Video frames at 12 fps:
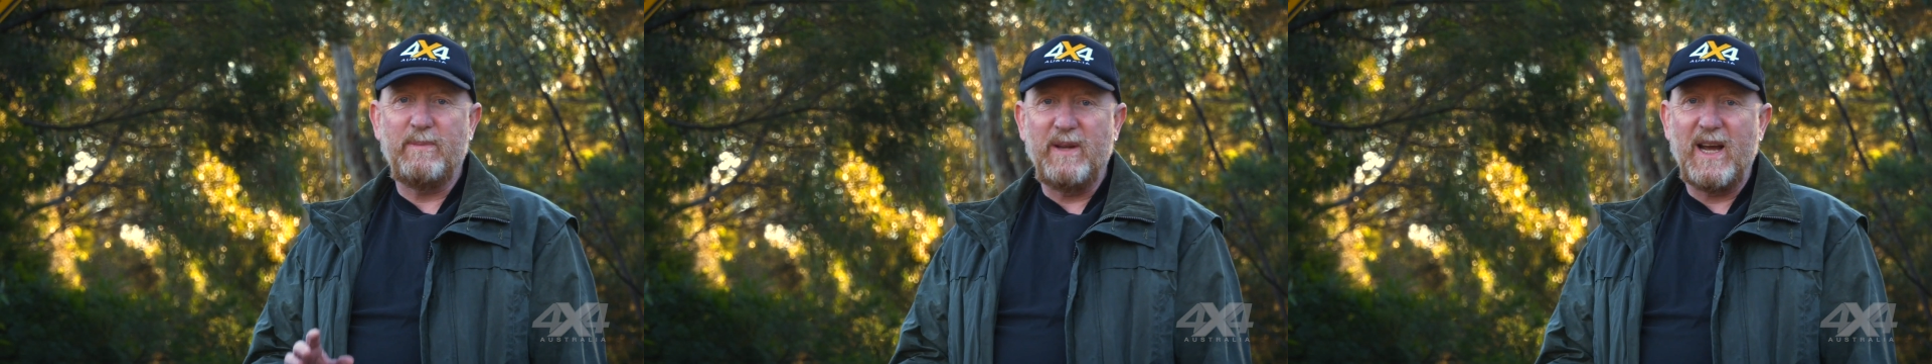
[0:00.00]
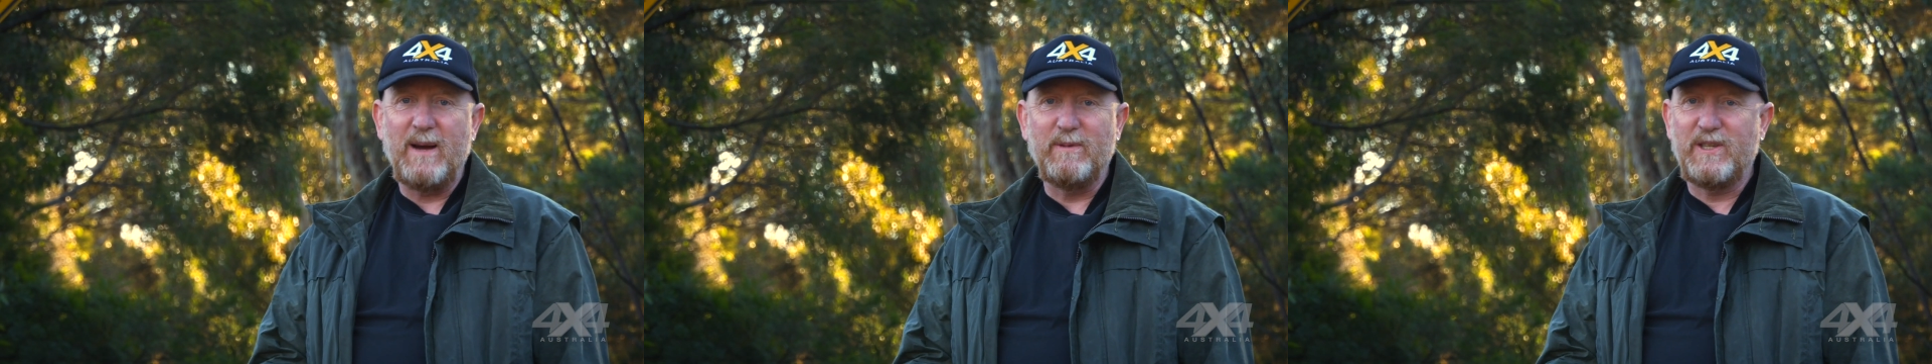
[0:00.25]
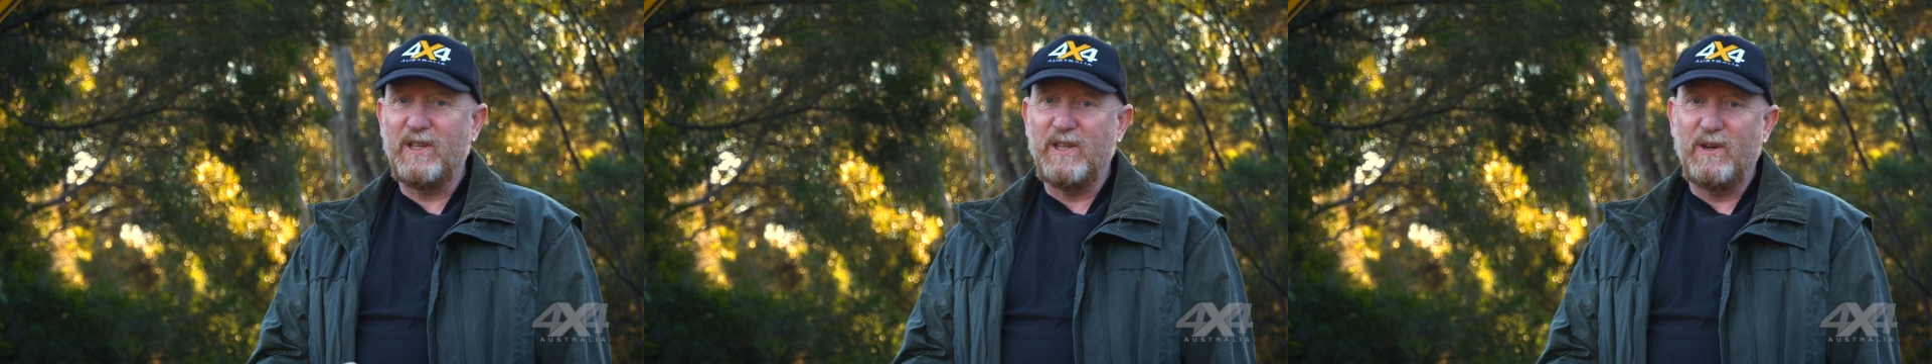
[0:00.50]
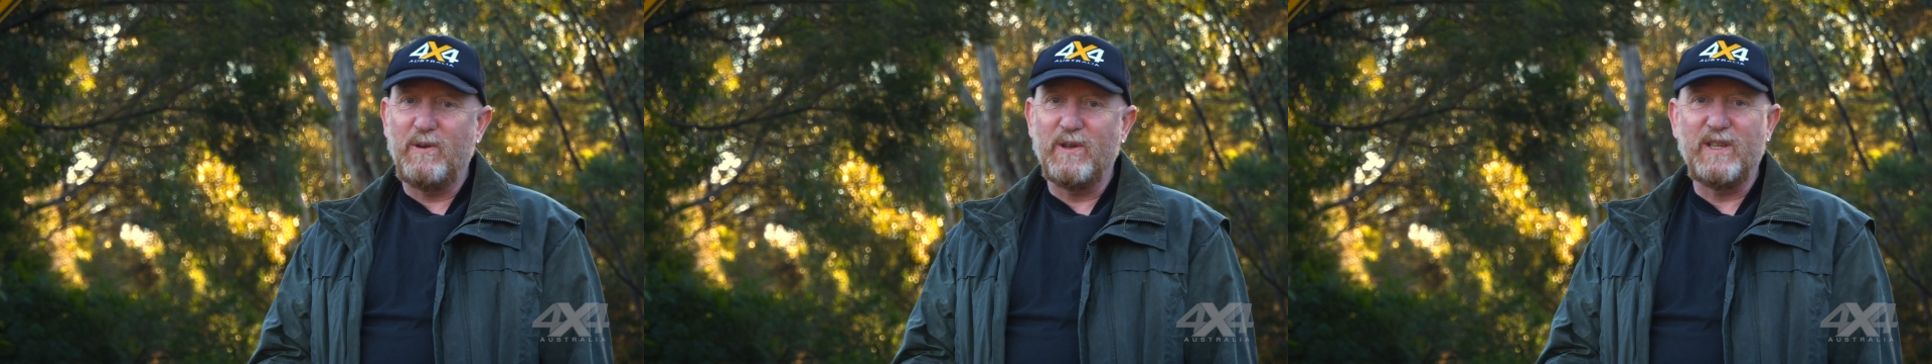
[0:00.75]
to be able to
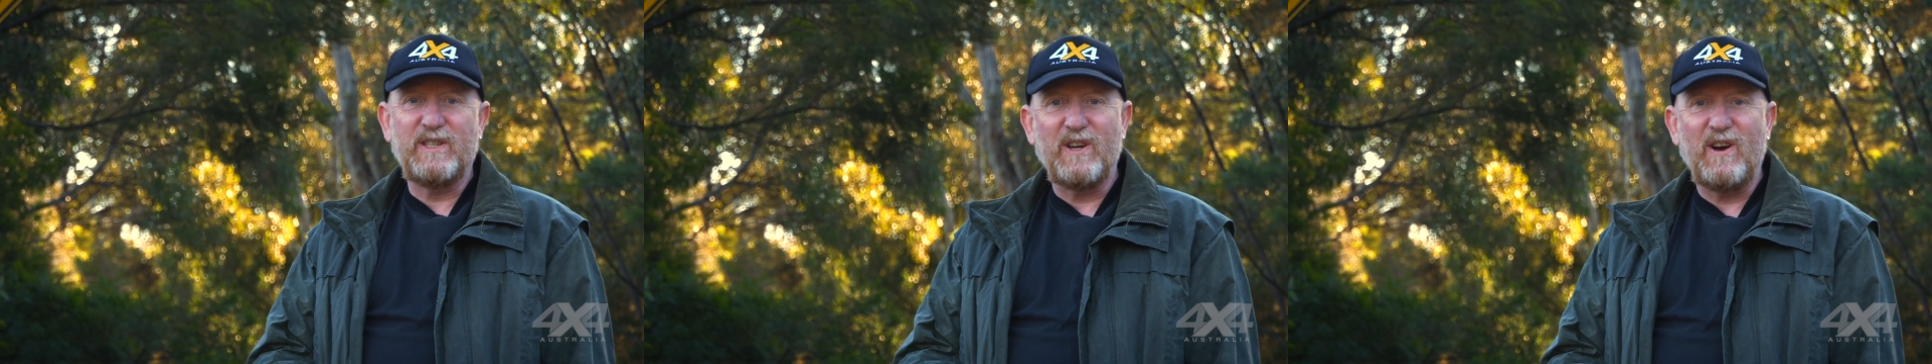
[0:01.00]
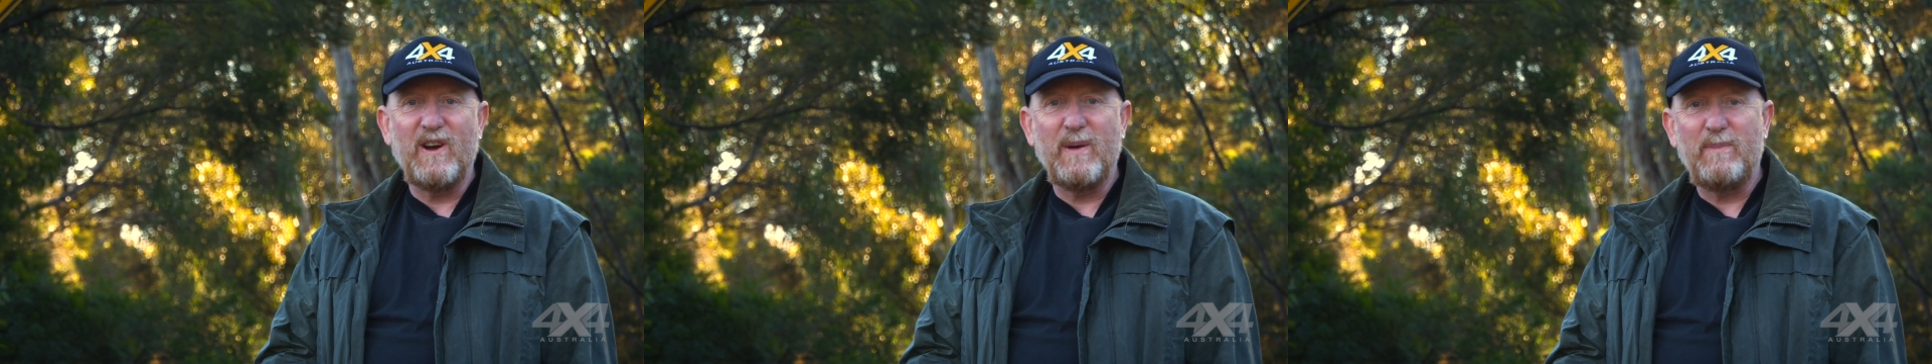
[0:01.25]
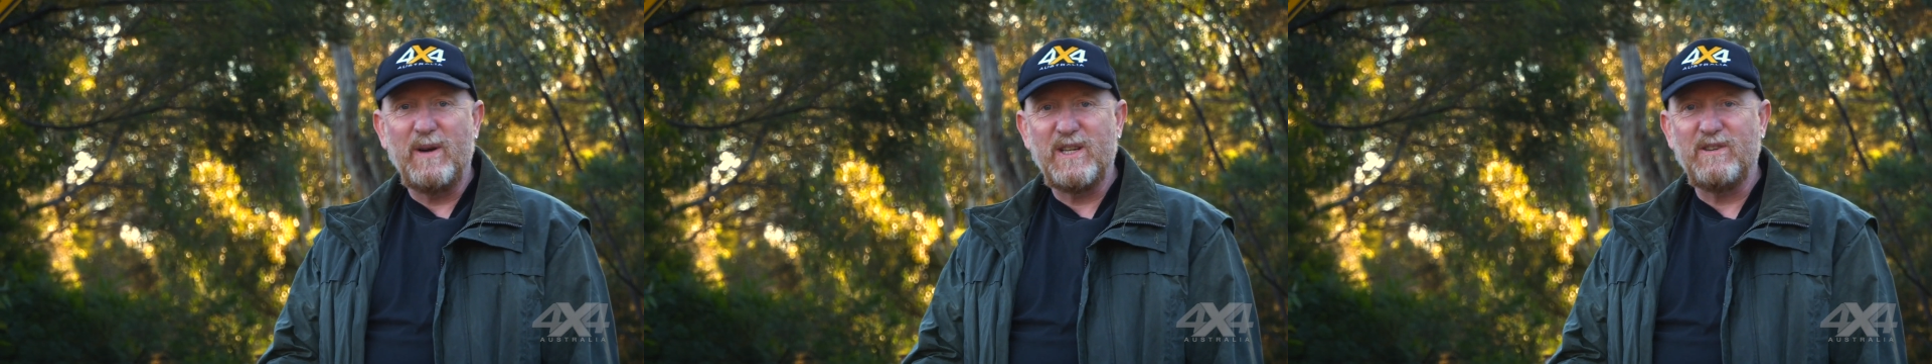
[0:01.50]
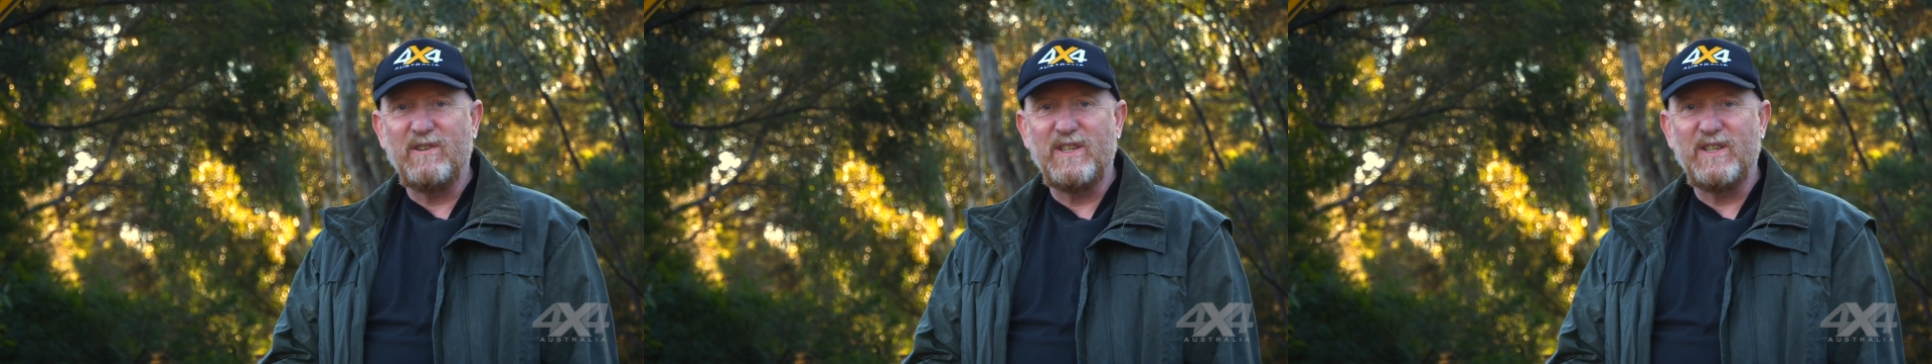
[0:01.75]
do all this tyre pressure